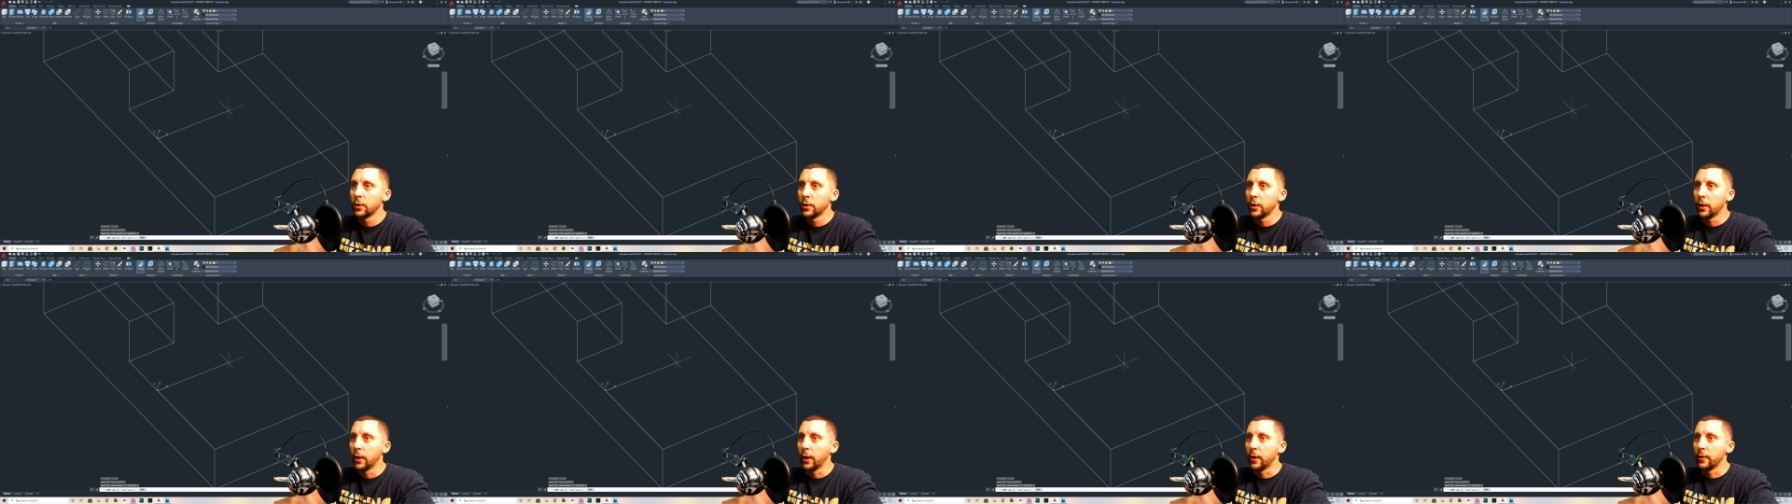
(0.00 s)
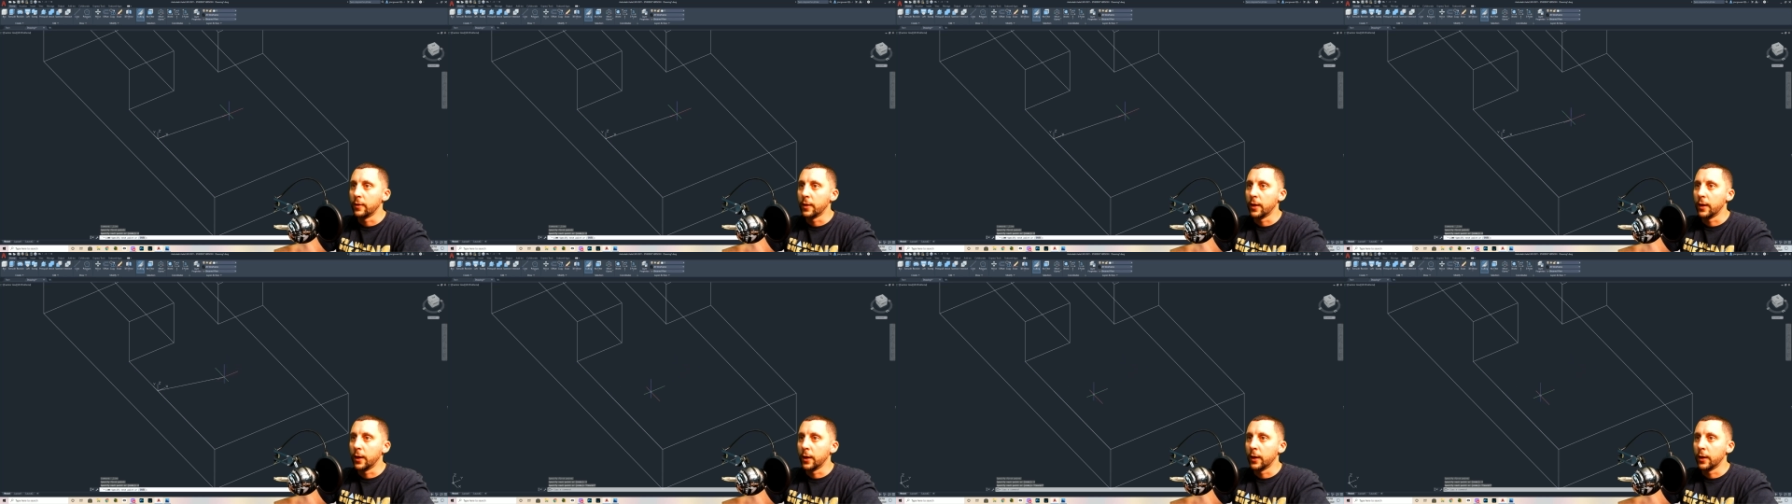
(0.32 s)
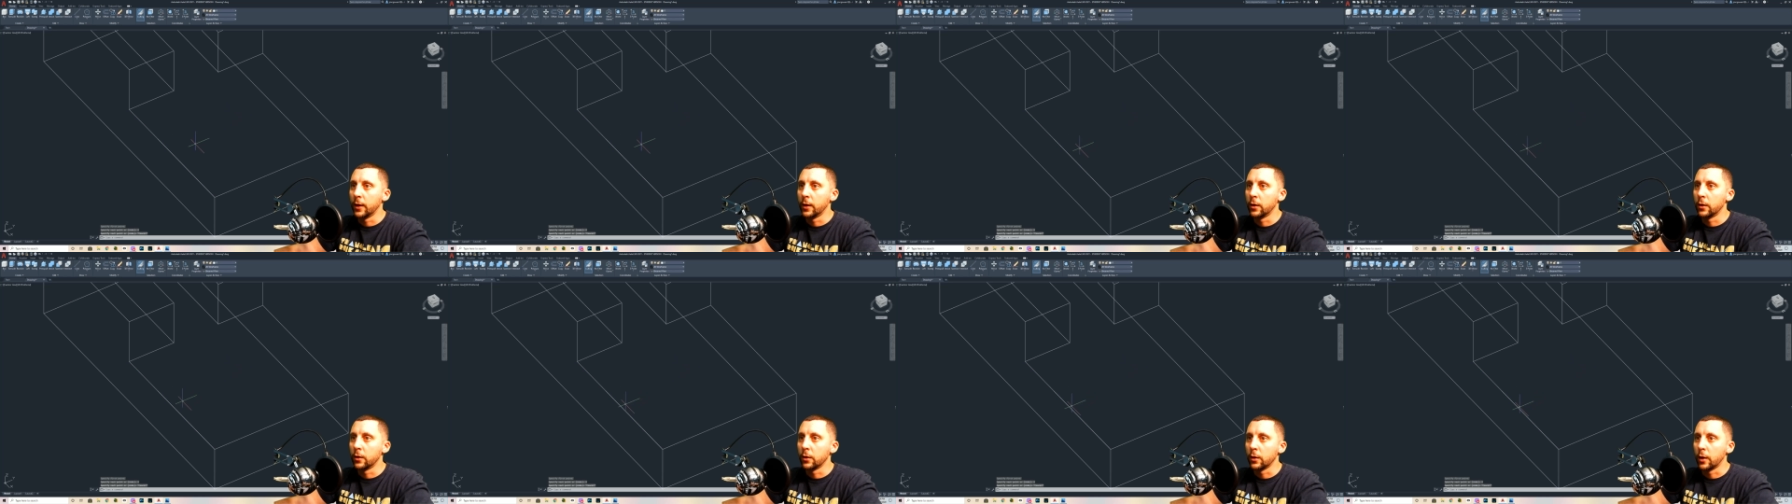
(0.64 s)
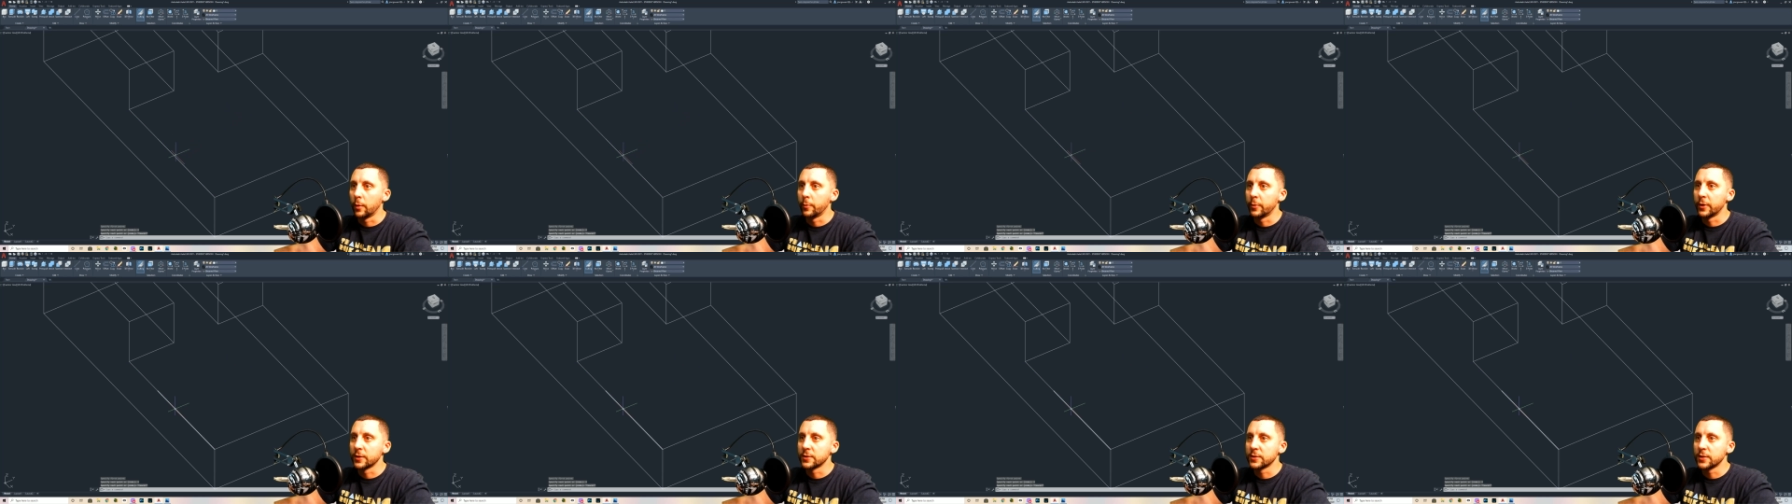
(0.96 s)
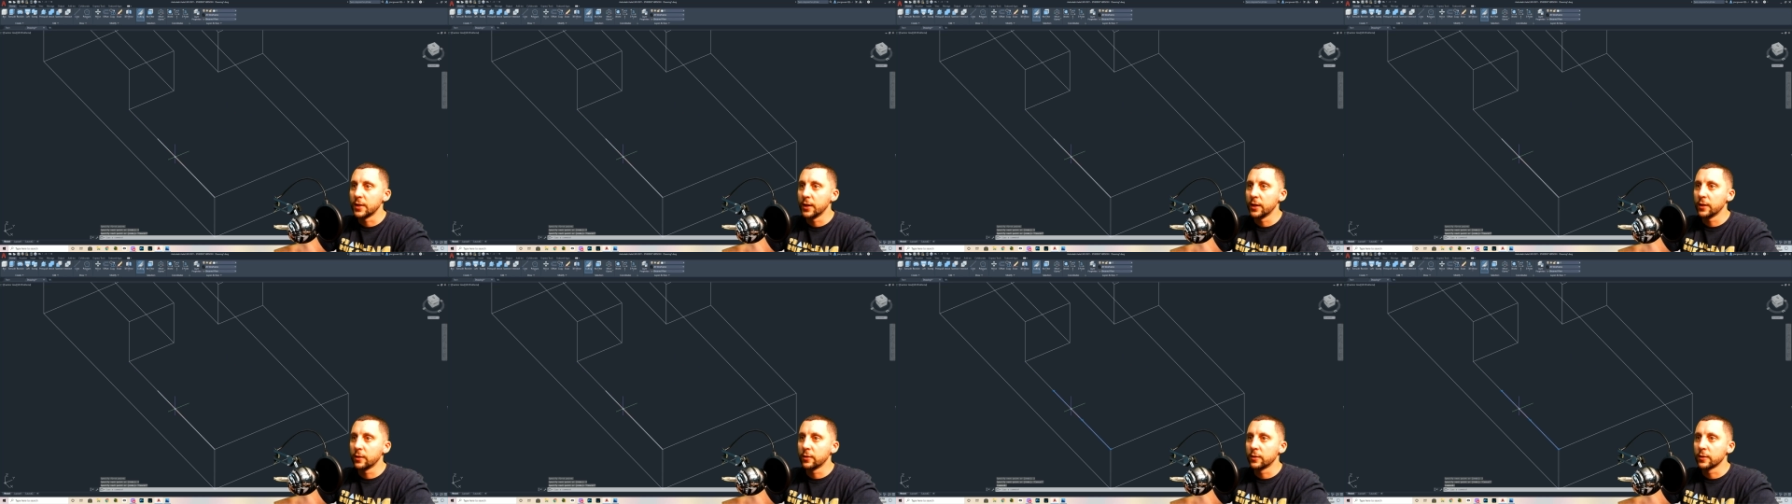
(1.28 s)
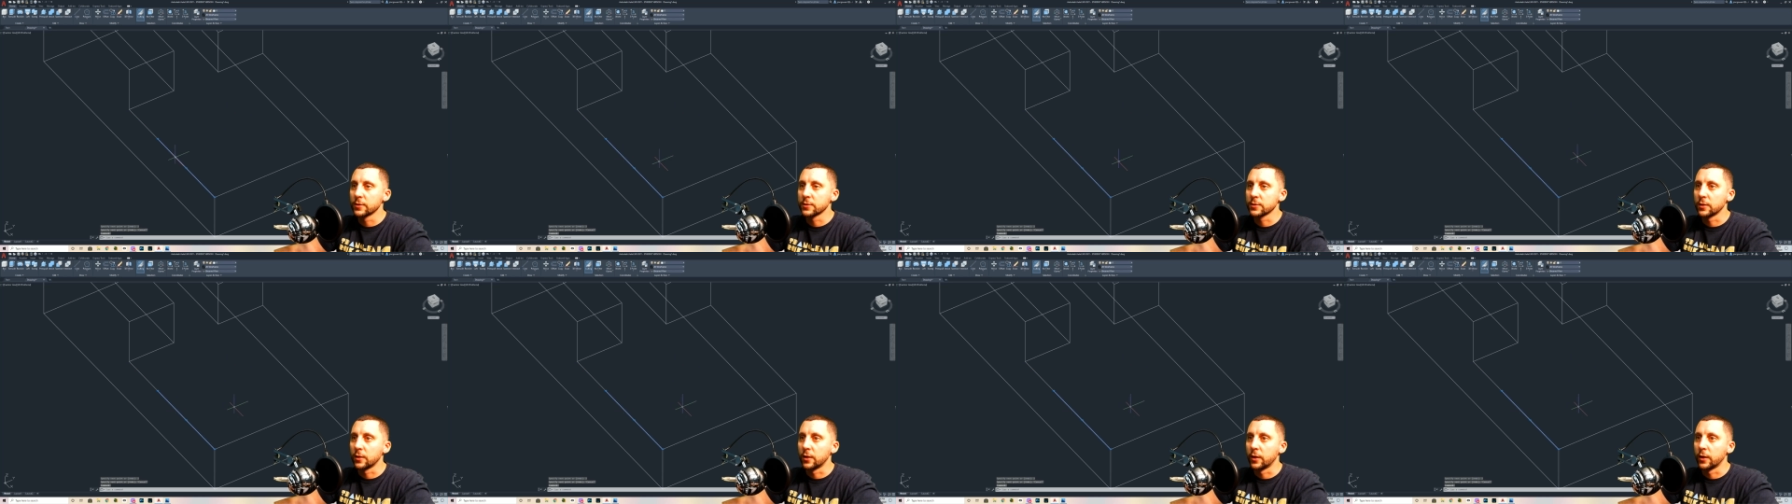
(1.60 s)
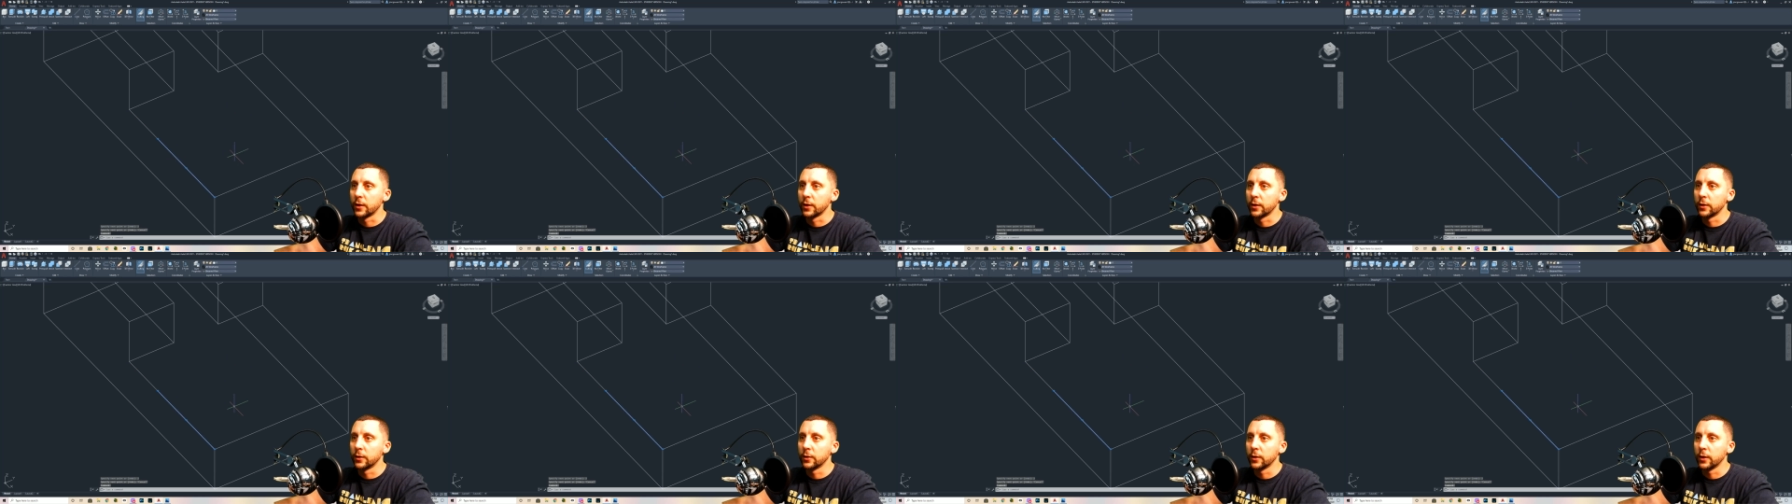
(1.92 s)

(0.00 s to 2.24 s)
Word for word: And then I'm going to take this line